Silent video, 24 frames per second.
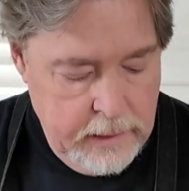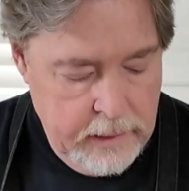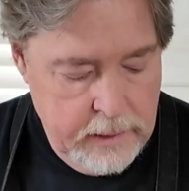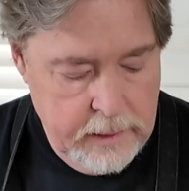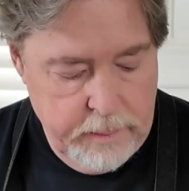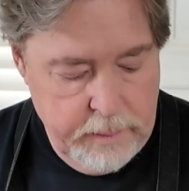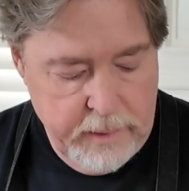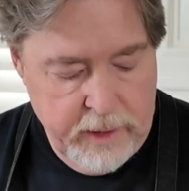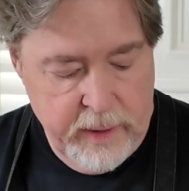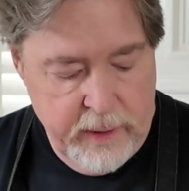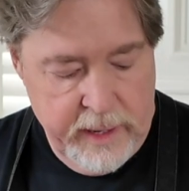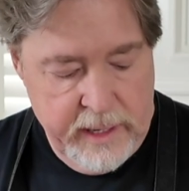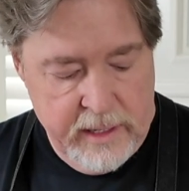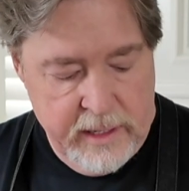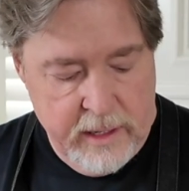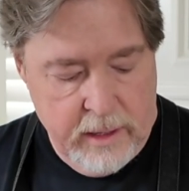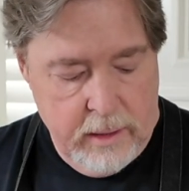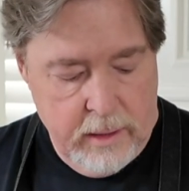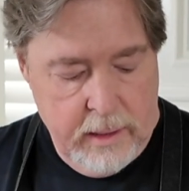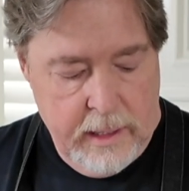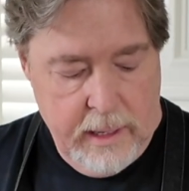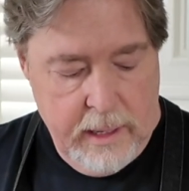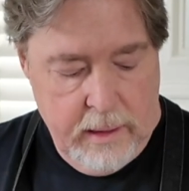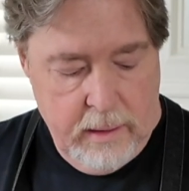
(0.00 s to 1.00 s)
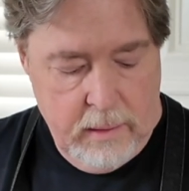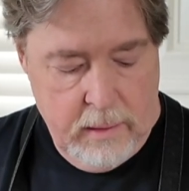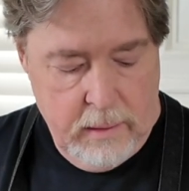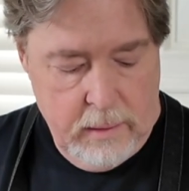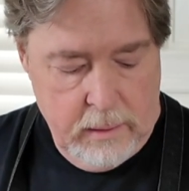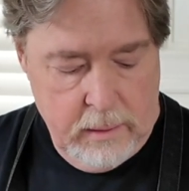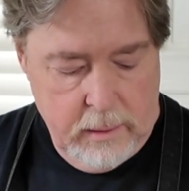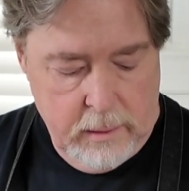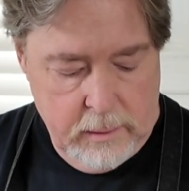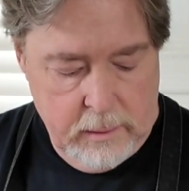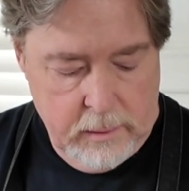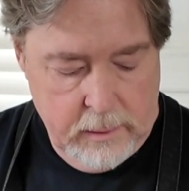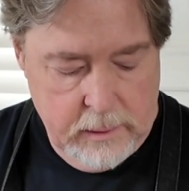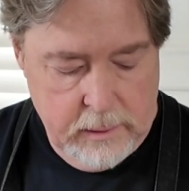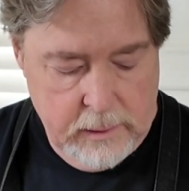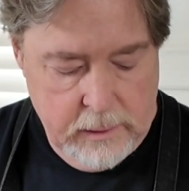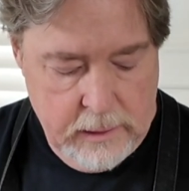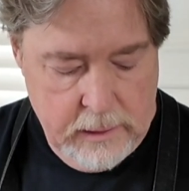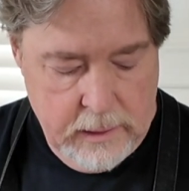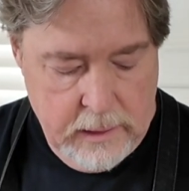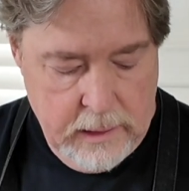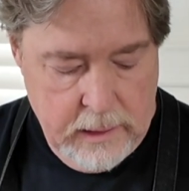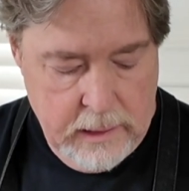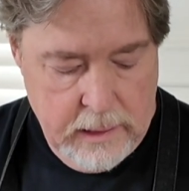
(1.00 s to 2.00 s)
Let me go ahead and turn that on.
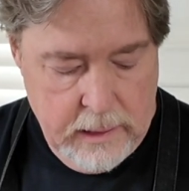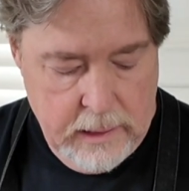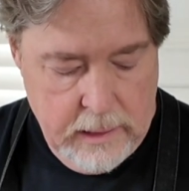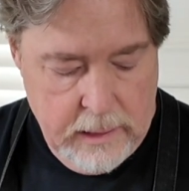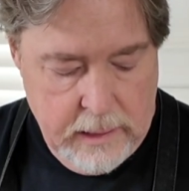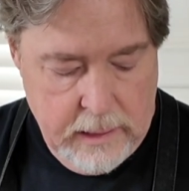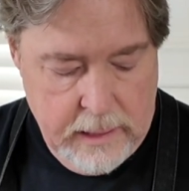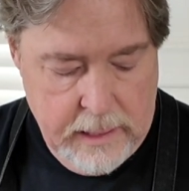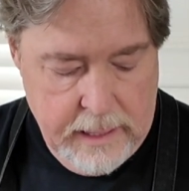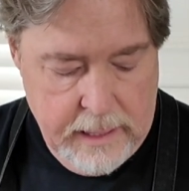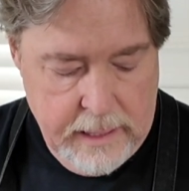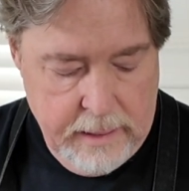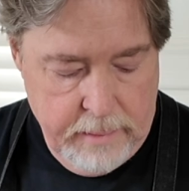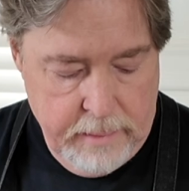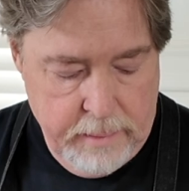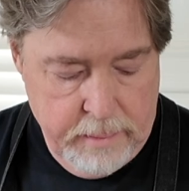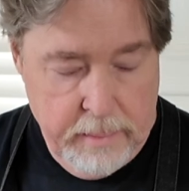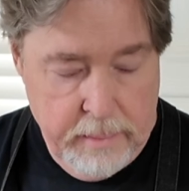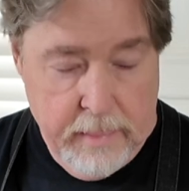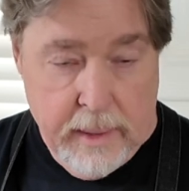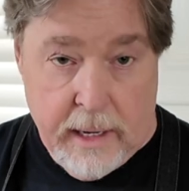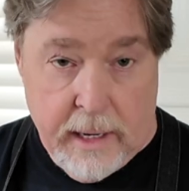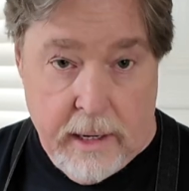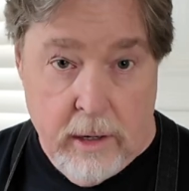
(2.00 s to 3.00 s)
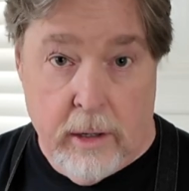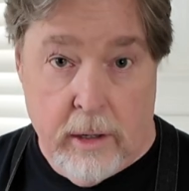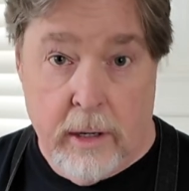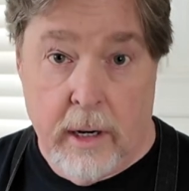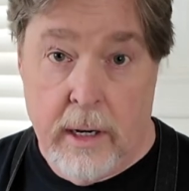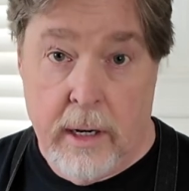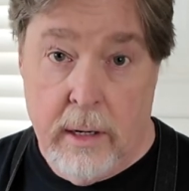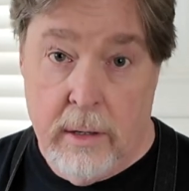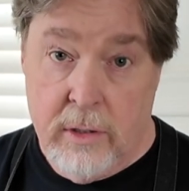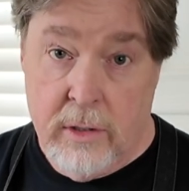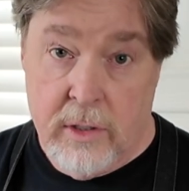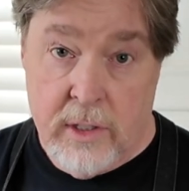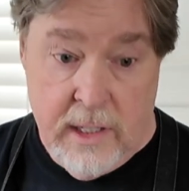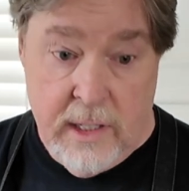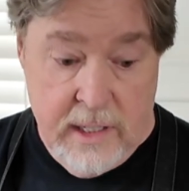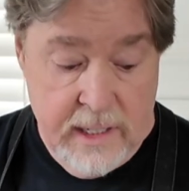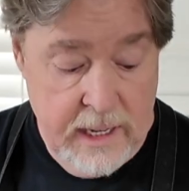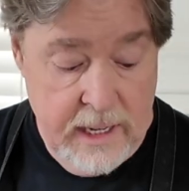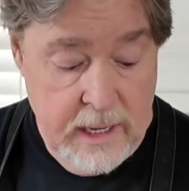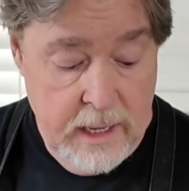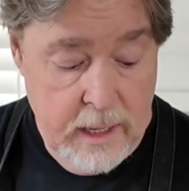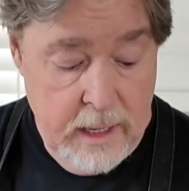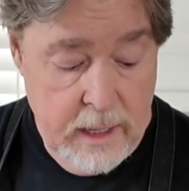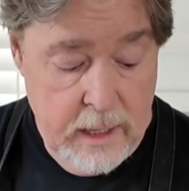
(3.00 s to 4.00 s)
My cooker goes to
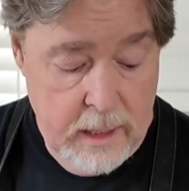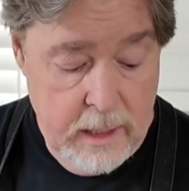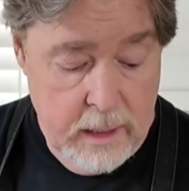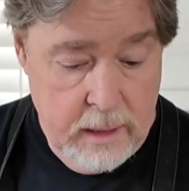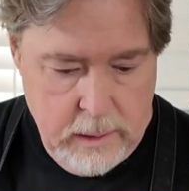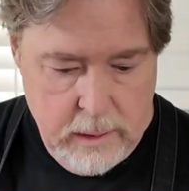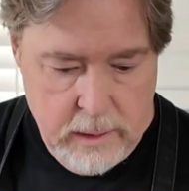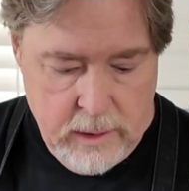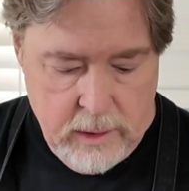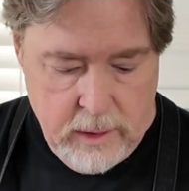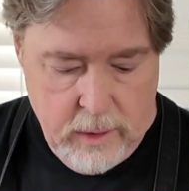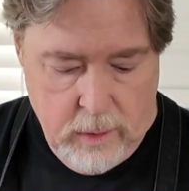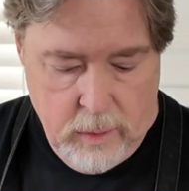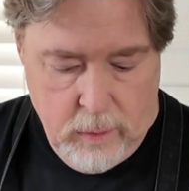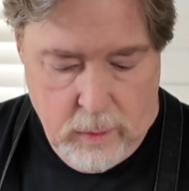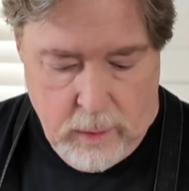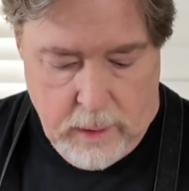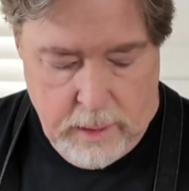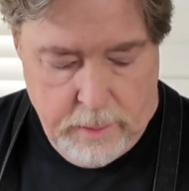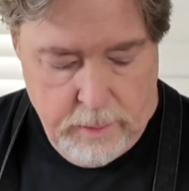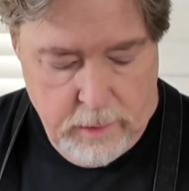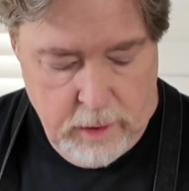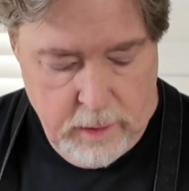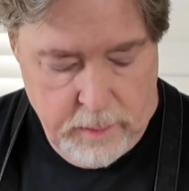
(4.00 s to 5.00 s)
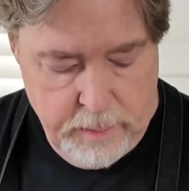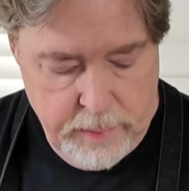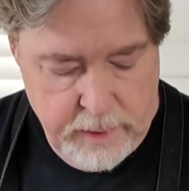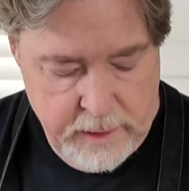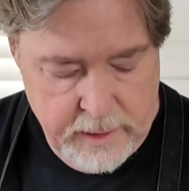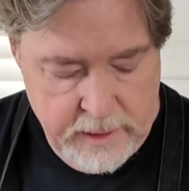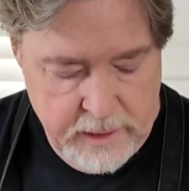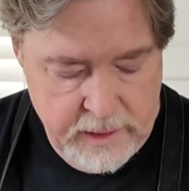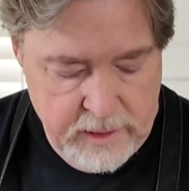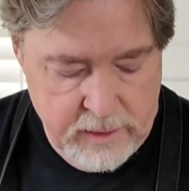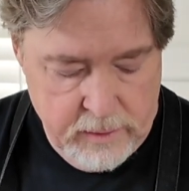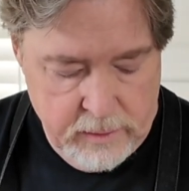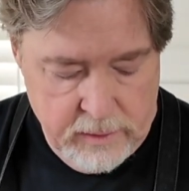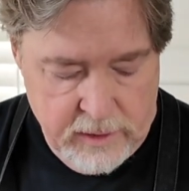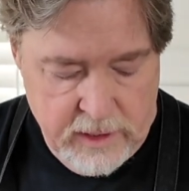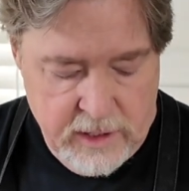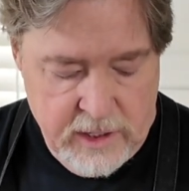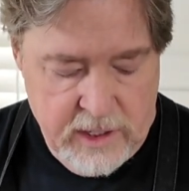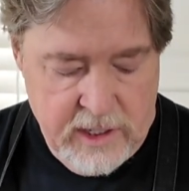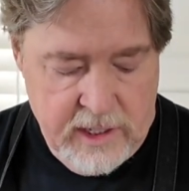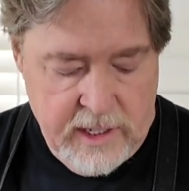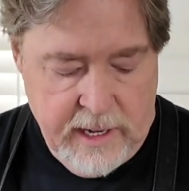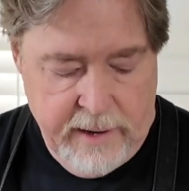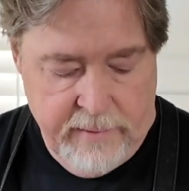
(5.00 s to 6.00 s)
10, so I'm going to put this on
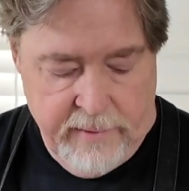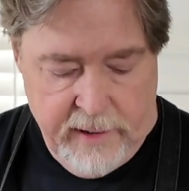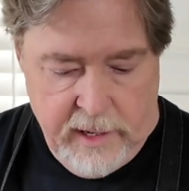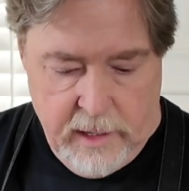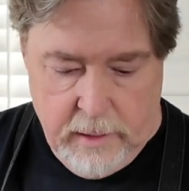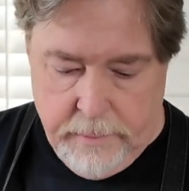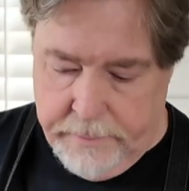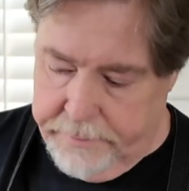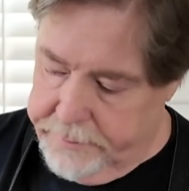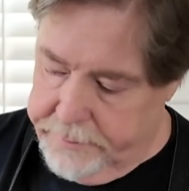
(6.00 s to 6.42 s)
7.